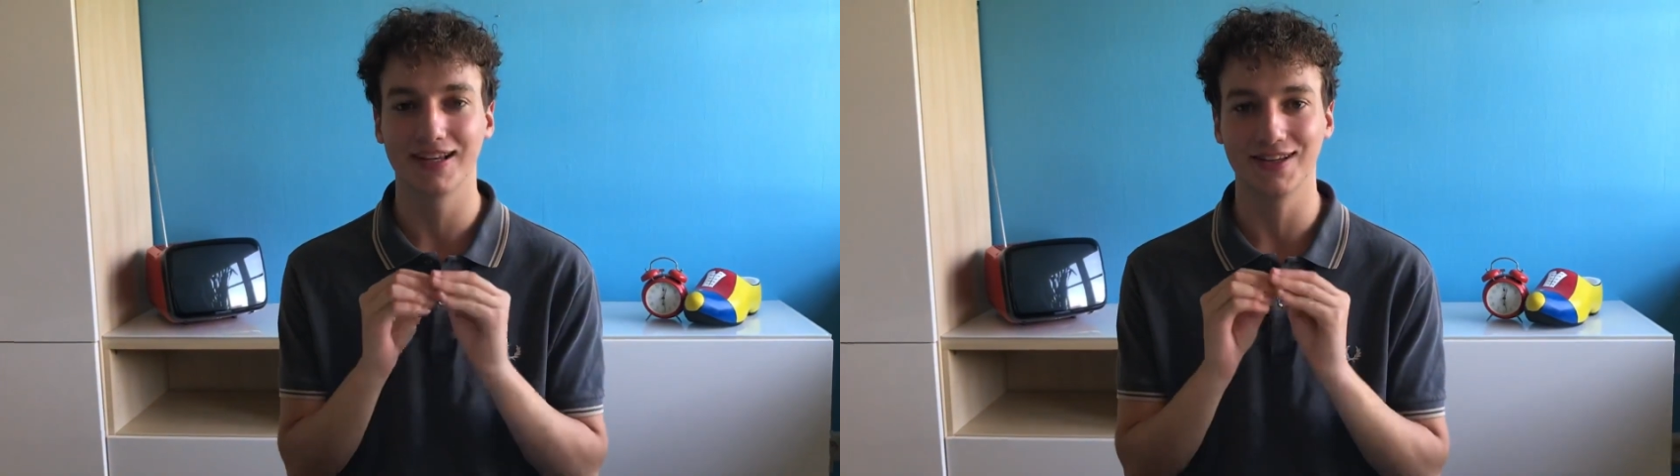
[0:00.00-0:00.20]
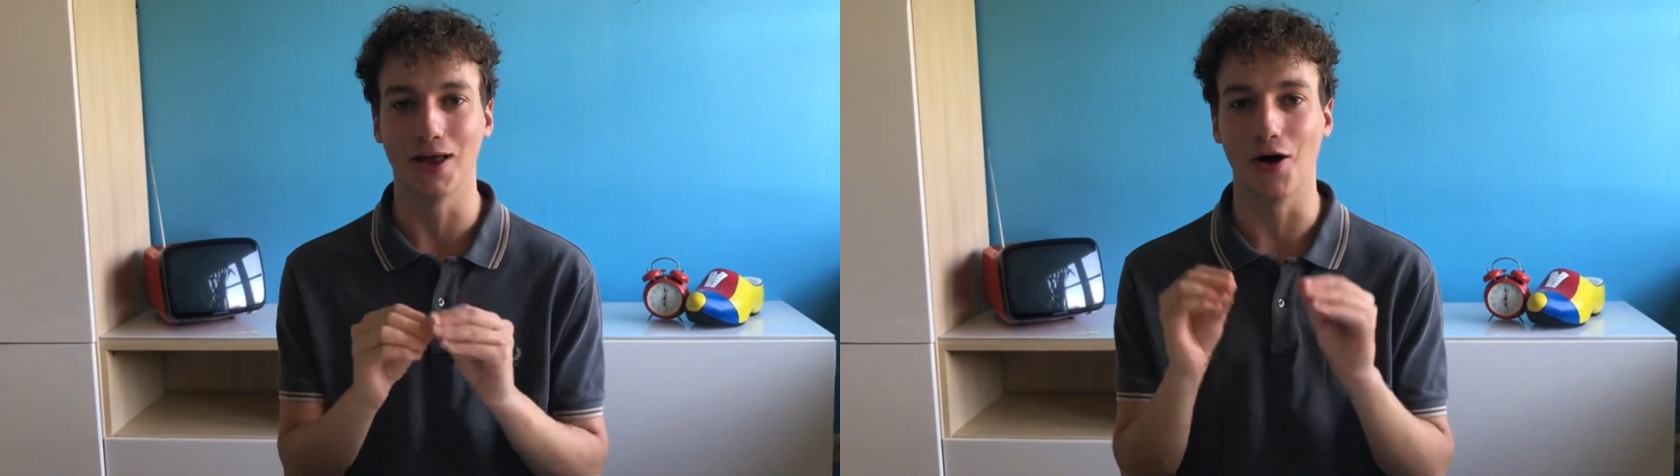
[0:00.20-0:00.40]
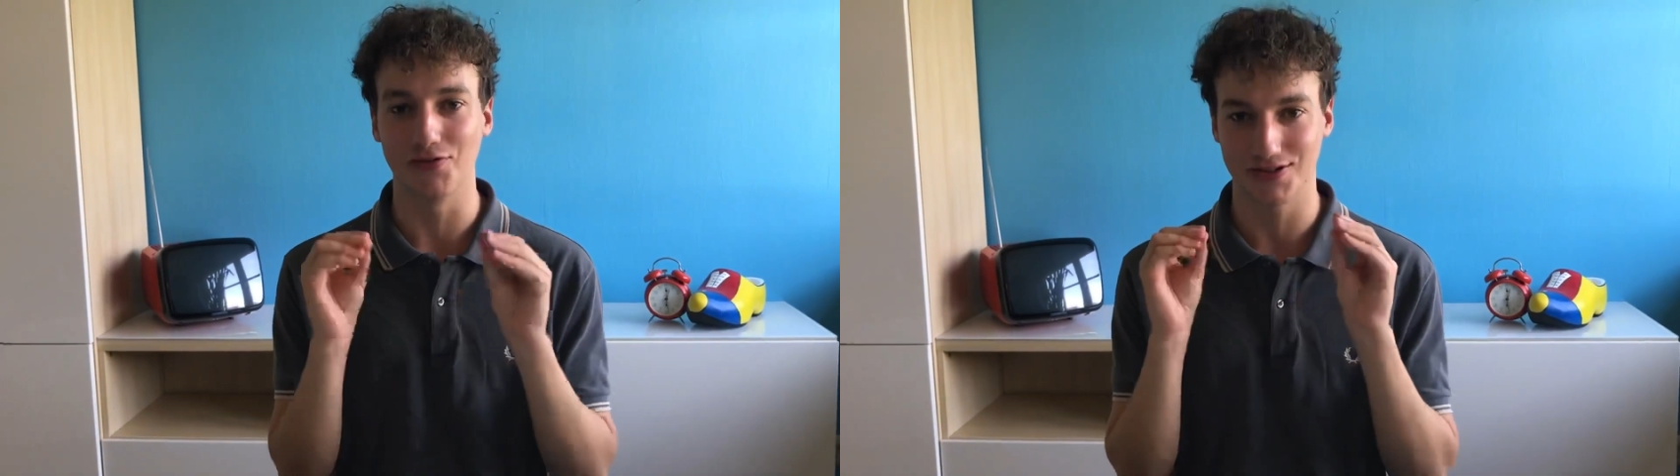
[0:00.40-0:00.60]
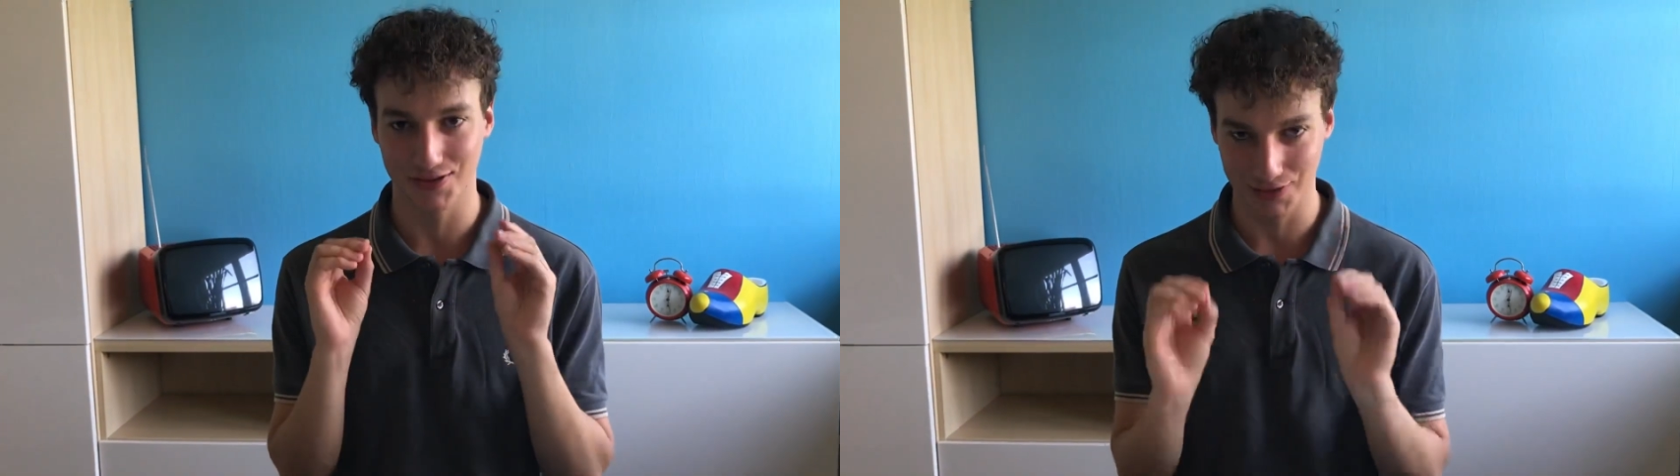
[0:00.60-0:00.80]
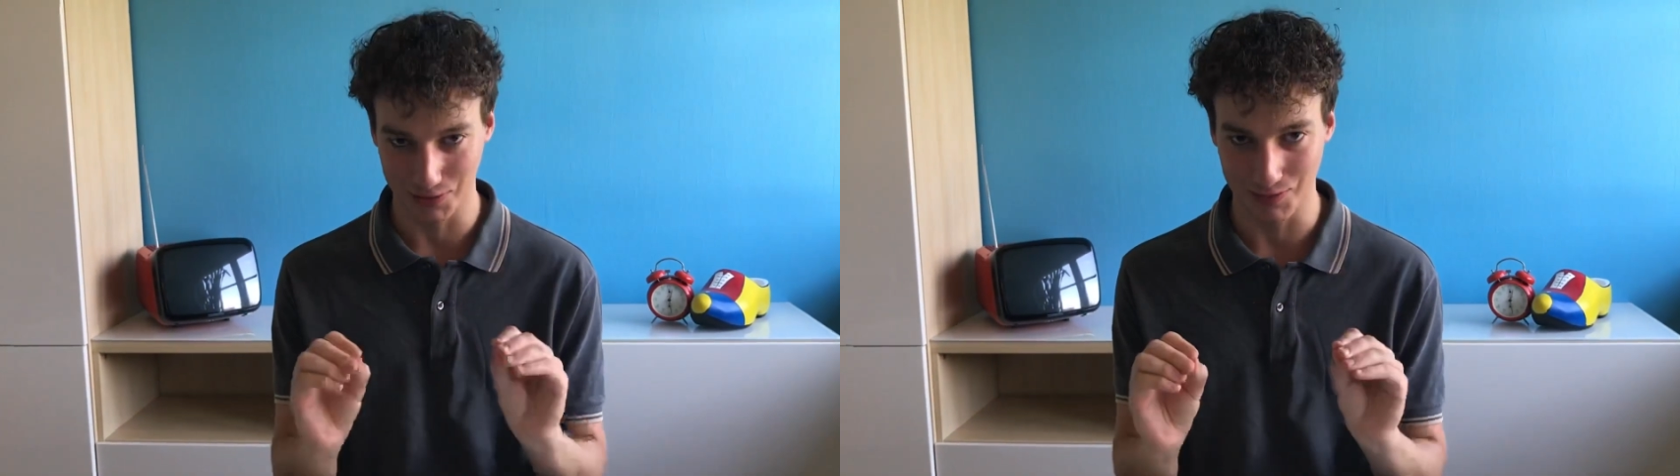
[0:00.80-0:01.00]
loves
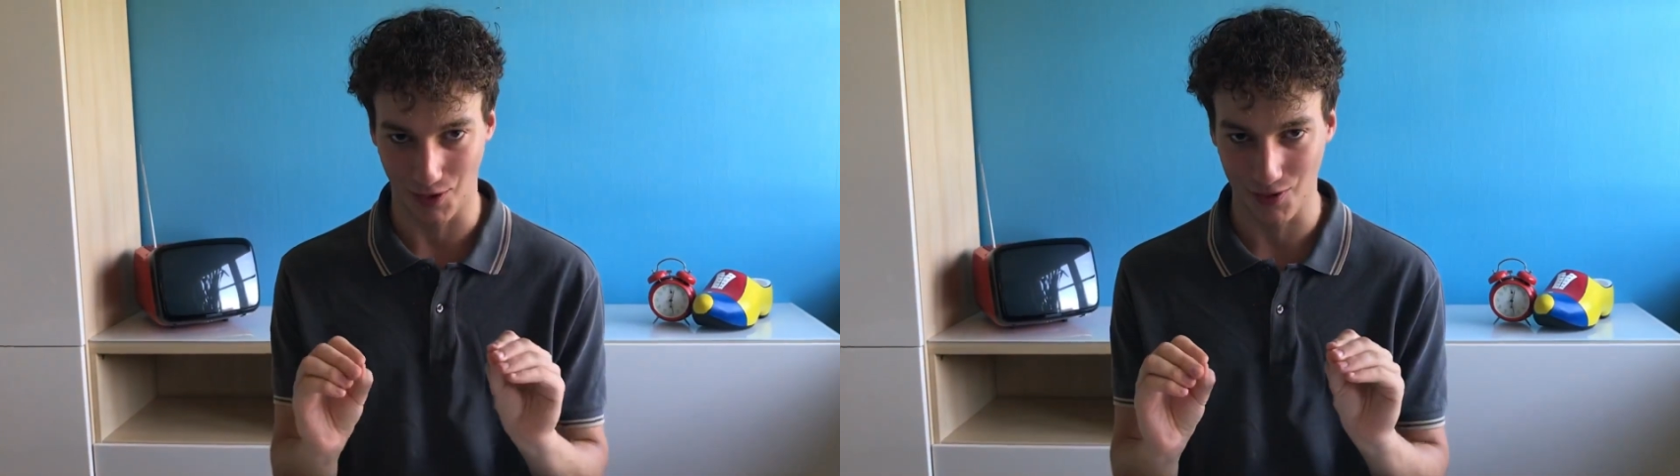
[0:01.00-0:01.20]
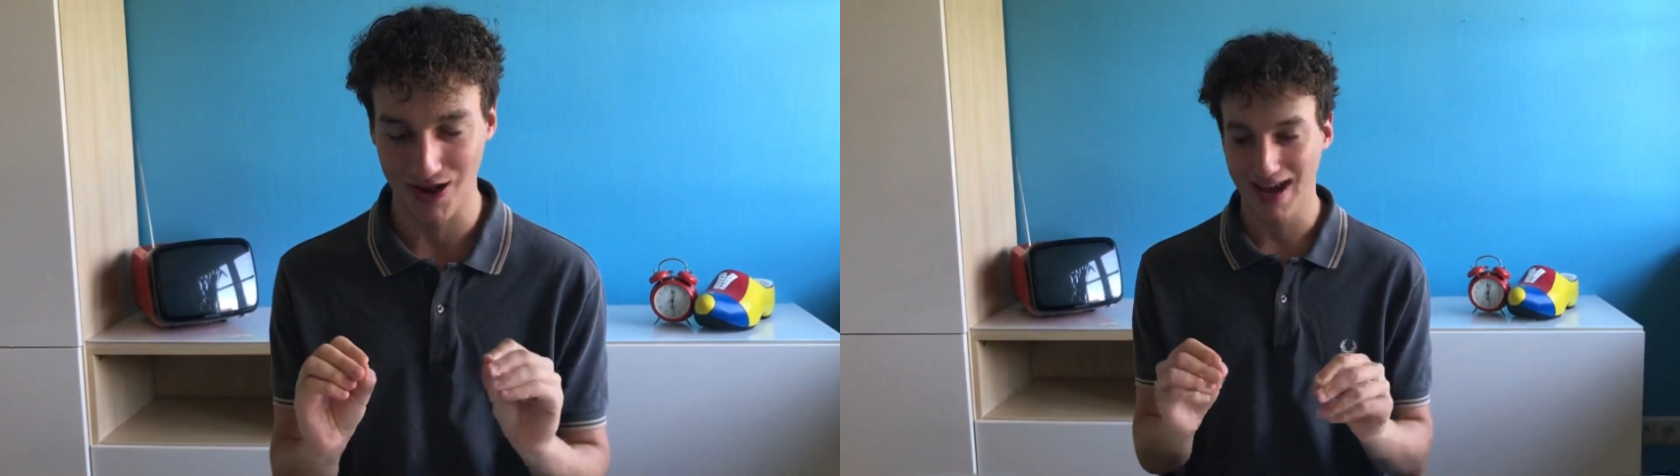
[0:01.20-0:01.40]
Dumbo.